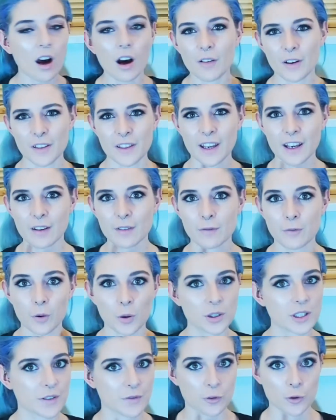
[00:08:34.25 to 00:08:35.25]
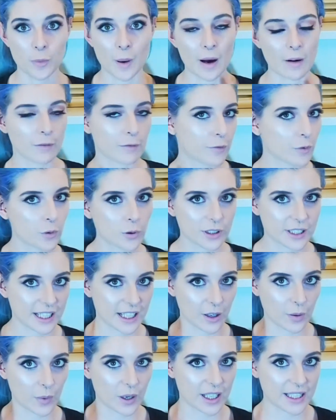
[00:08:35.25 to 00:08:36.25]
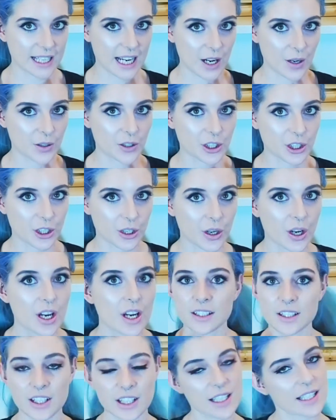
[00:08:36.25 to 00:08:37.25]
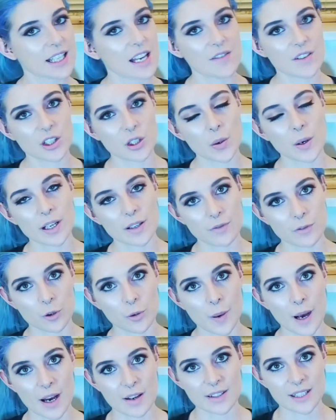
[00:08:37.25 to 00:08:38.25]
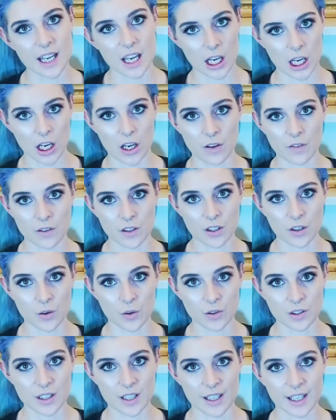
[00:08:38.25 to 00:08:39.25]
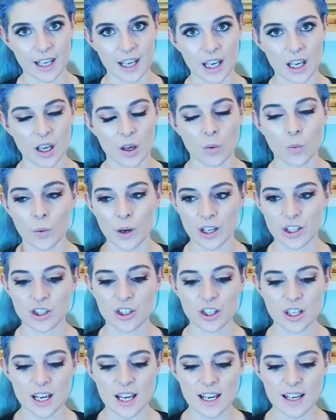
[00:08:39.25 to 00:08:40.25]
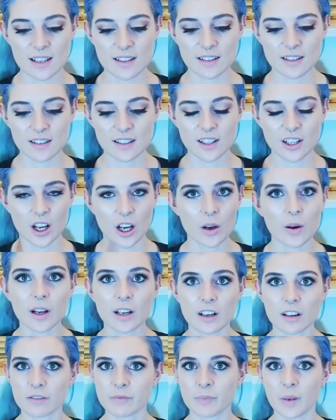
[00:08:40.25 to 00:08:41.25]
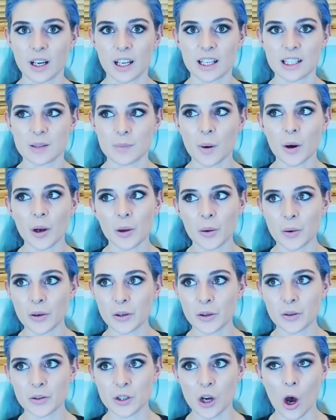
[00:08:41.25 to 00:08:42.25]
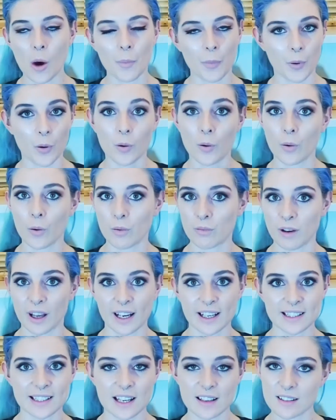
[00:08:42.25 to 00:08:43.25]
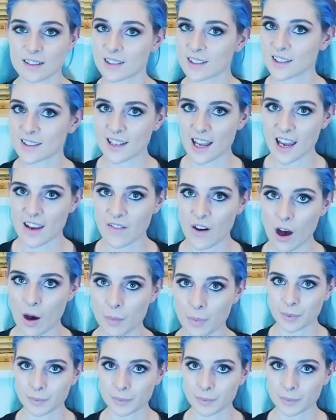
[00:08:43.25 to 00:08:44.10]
I think £44.40 I worked it out to. So you can save like £24 there over the course of the year, which is, you know, enough money to buy you a new top, or like I said, save up.